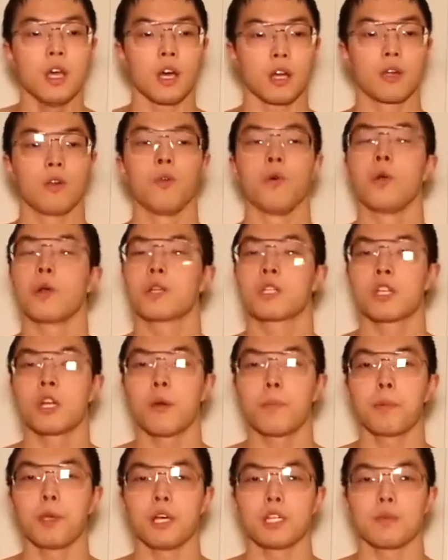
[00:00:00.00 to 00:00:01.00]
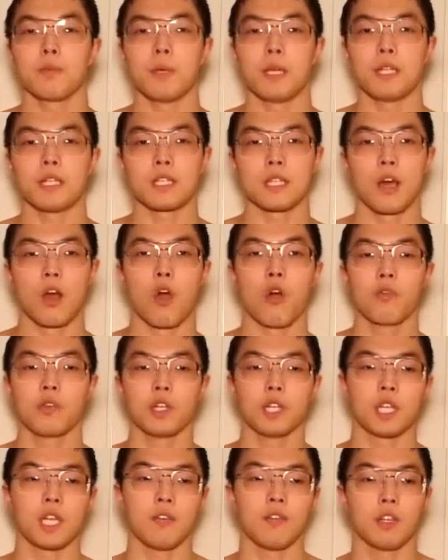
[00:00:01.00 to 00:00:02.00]
Caloric surplus means that
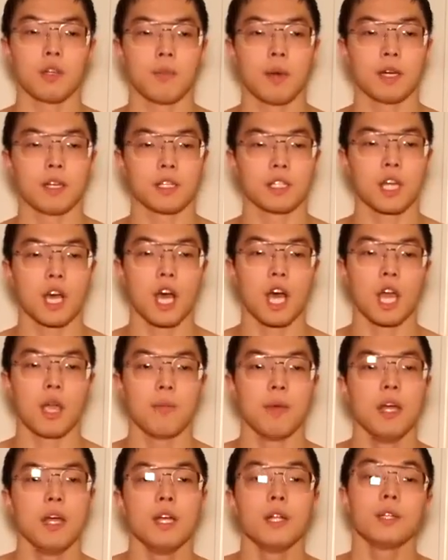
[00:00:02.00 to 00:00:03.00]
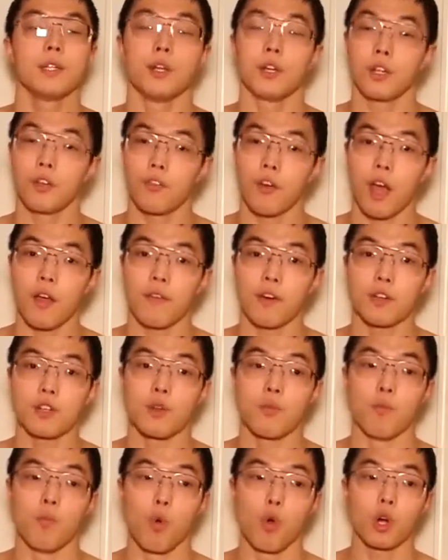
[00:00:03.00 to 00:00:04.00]
over a given amount of time,
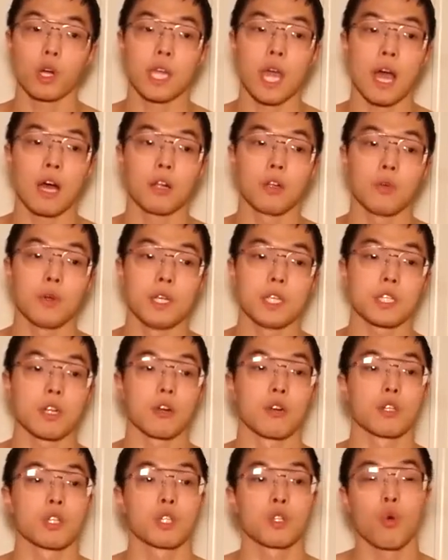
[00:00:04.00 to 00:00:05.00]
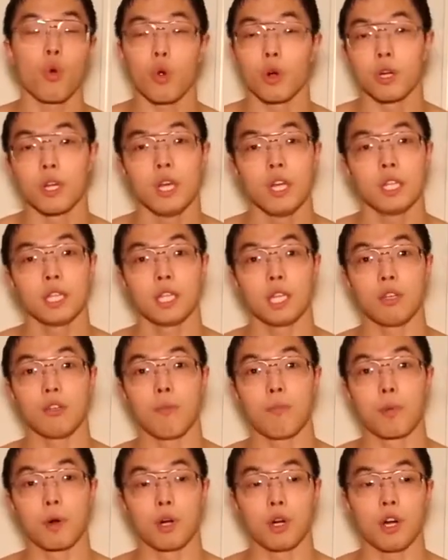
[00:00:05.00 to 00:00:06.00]
3,500 more calories are stored than you
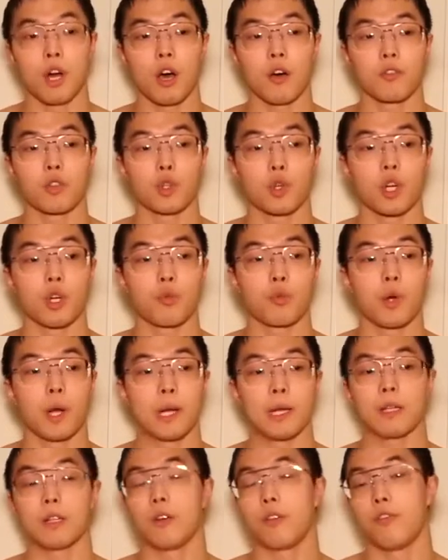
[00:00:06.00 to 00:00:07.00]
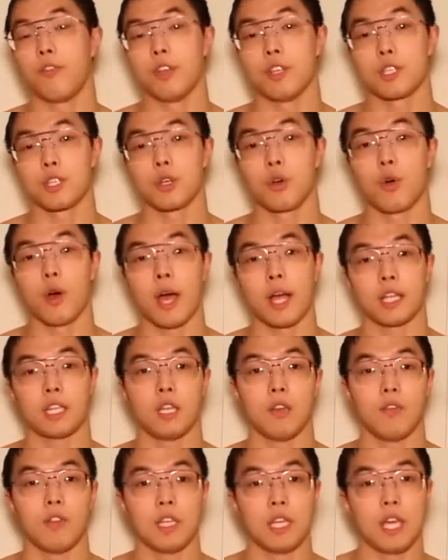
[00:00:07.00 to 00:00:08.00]
burn off during regular physical
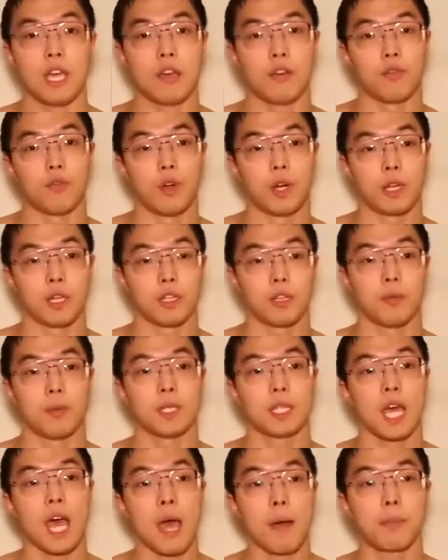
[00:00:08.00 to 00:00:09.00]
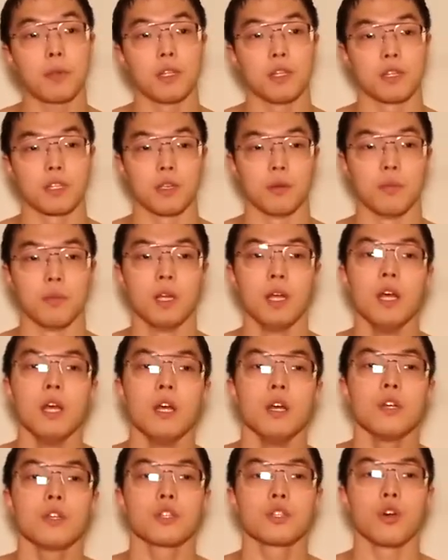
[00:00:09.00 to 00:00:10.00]
activity and regular metabolism.
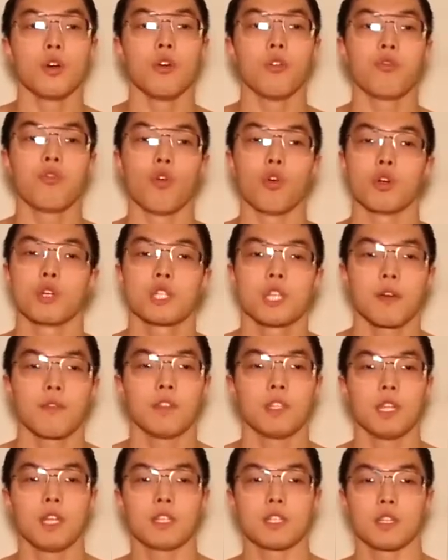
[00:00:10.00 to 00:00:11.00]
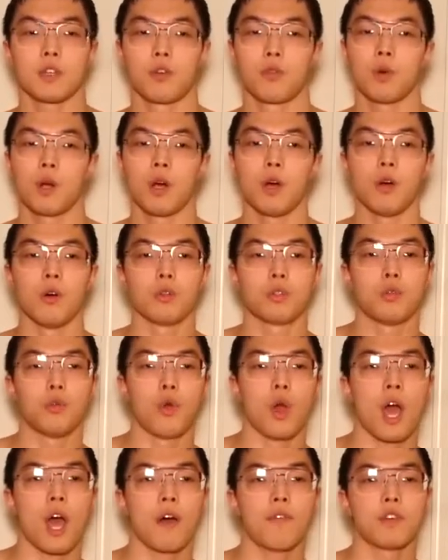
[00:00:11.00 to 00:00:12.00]
So for 7 days in a row,
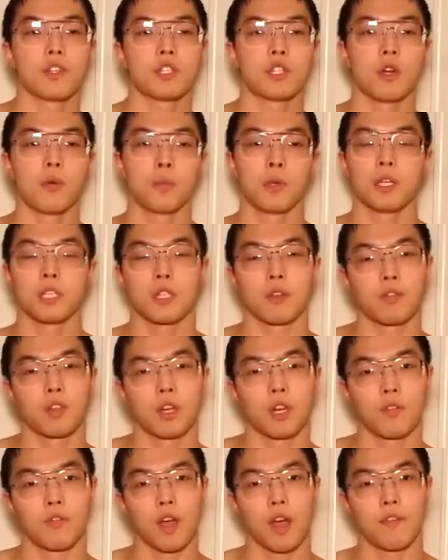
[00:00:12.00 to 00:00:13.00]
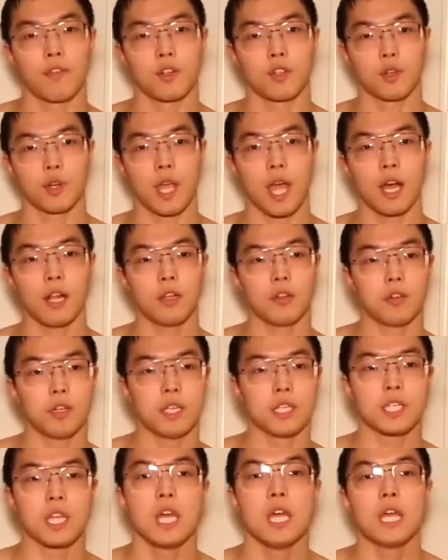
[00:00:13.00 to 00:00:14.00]
to have a surplus of 3,500
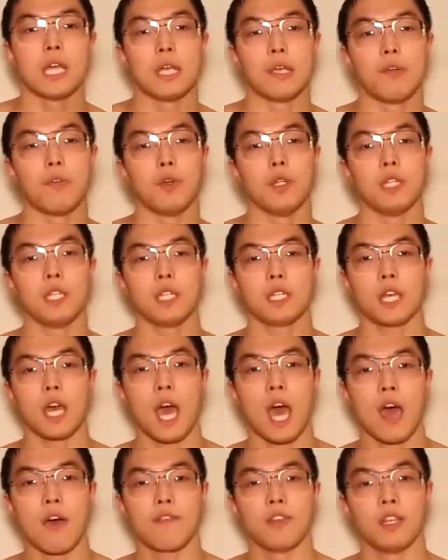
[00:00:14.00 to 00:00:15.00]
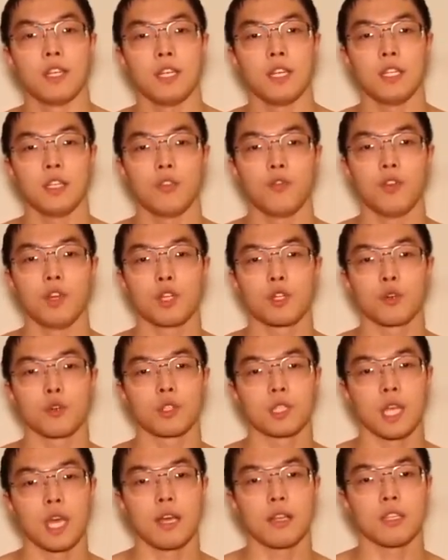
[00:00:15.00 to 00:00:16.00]
calories, you would need to have an individual
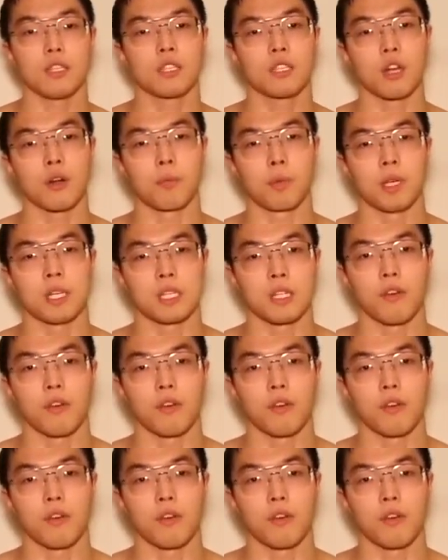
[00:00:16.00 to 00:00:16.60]
daily surplus